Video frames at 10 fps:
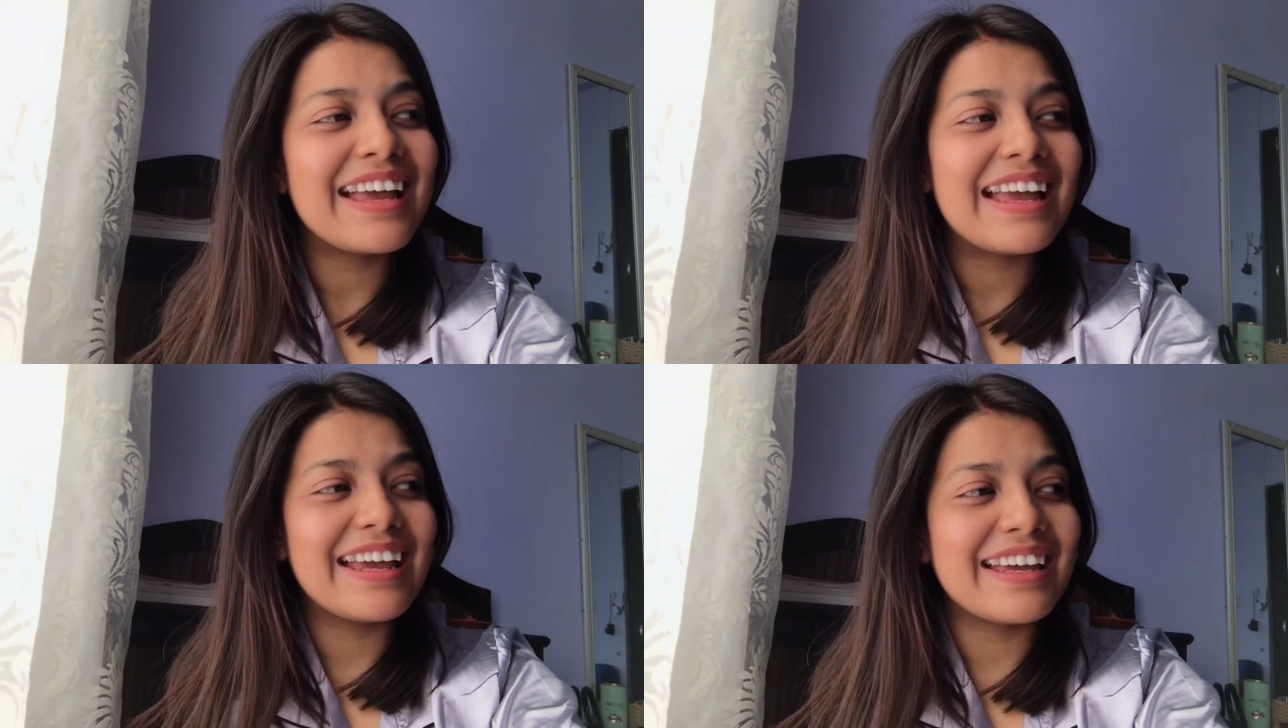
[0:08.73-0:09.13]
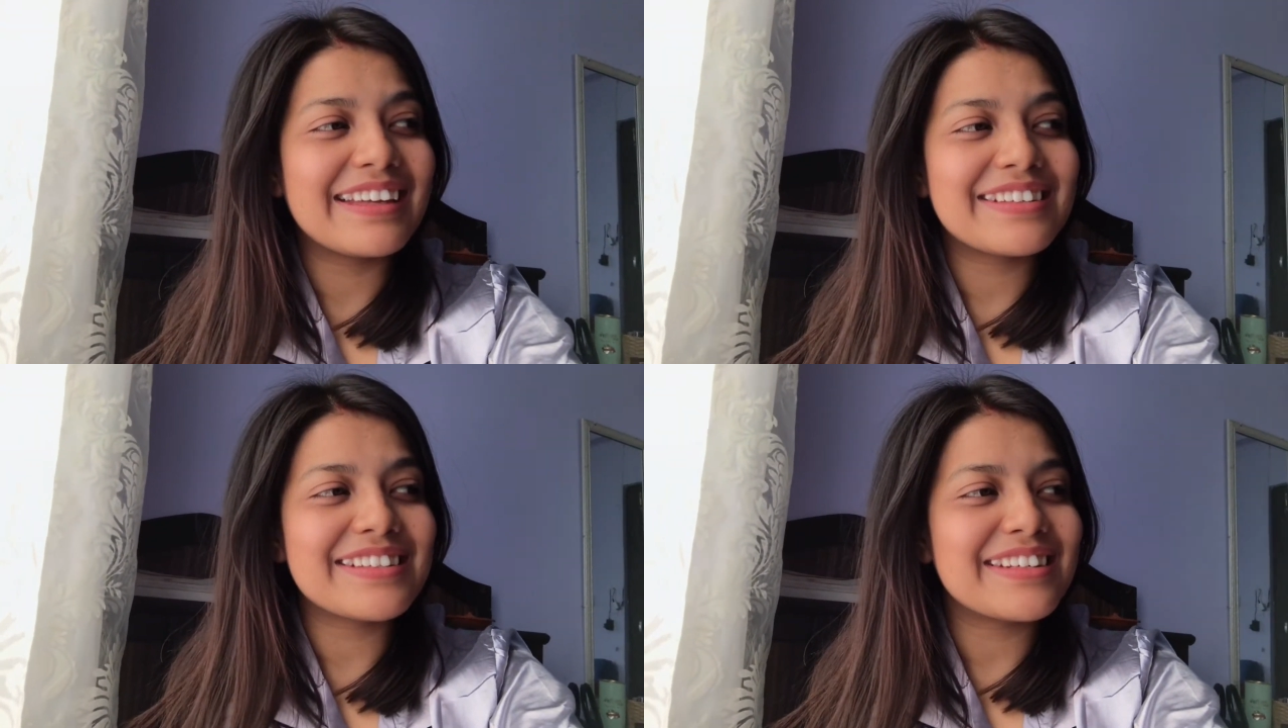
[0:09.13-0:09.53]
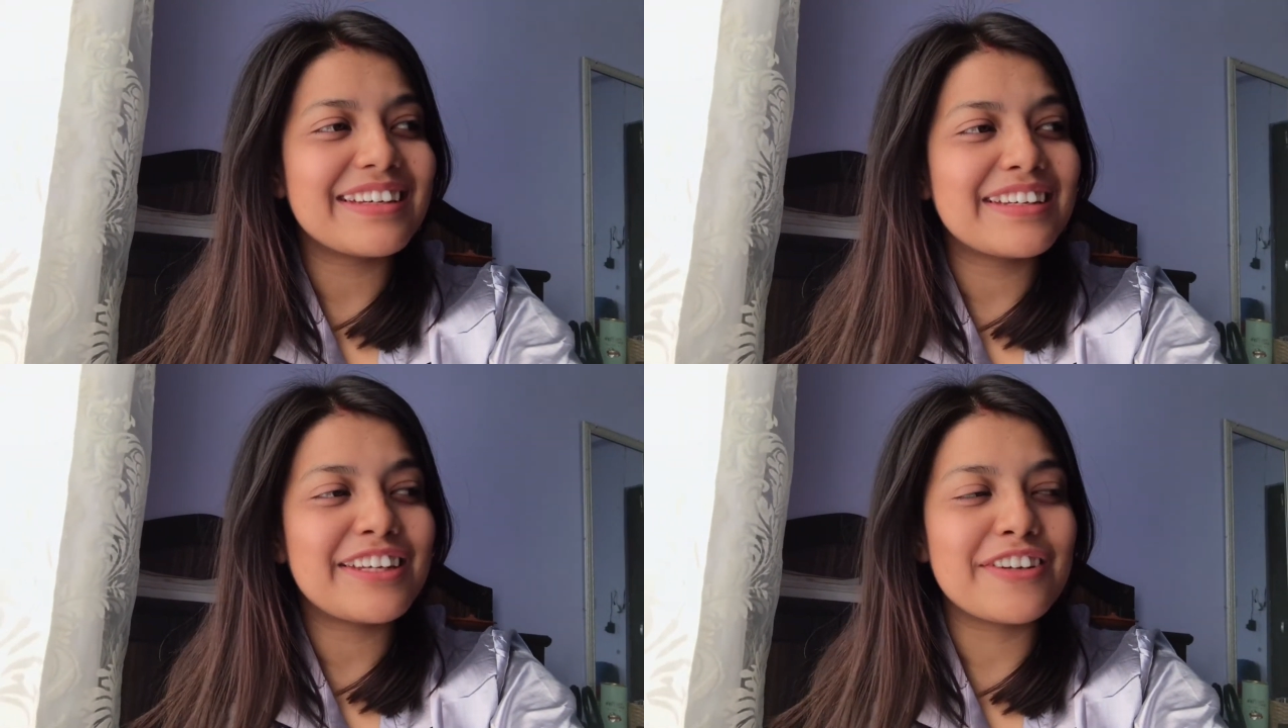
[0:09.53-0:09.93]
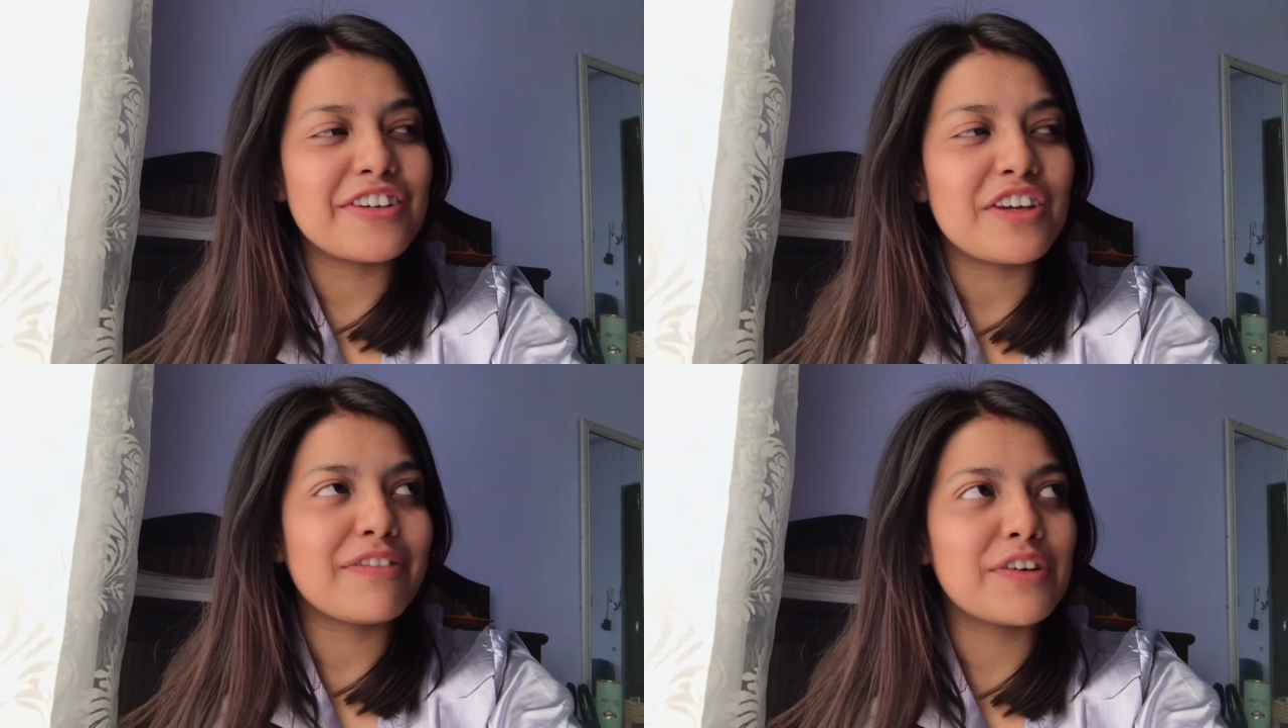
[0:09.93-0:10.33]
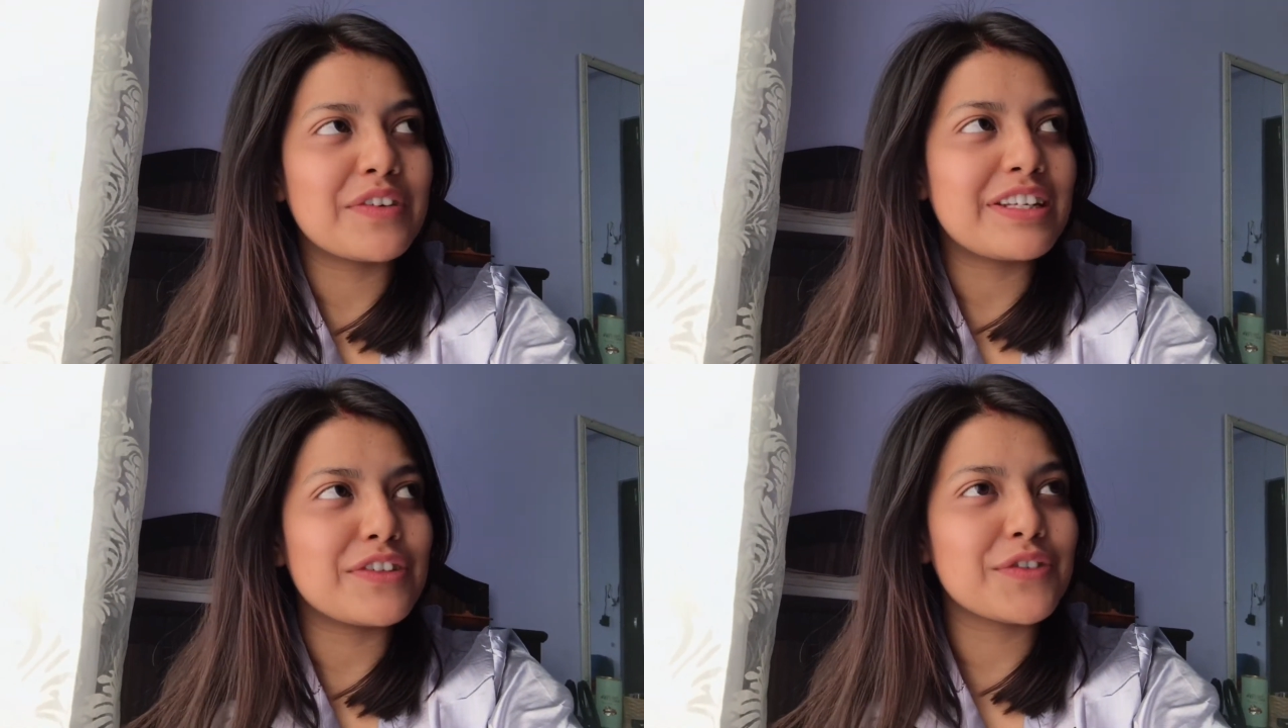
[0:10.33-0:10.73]
And you know, you have
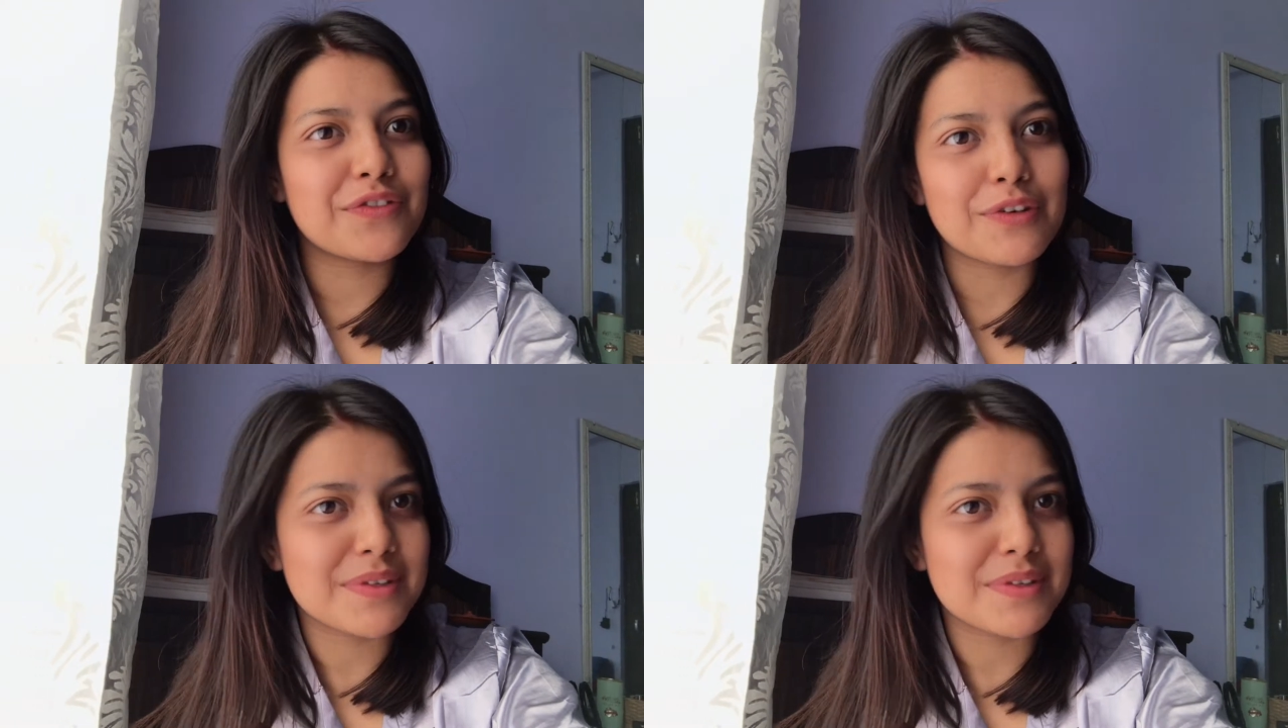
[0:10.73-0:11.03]
already known from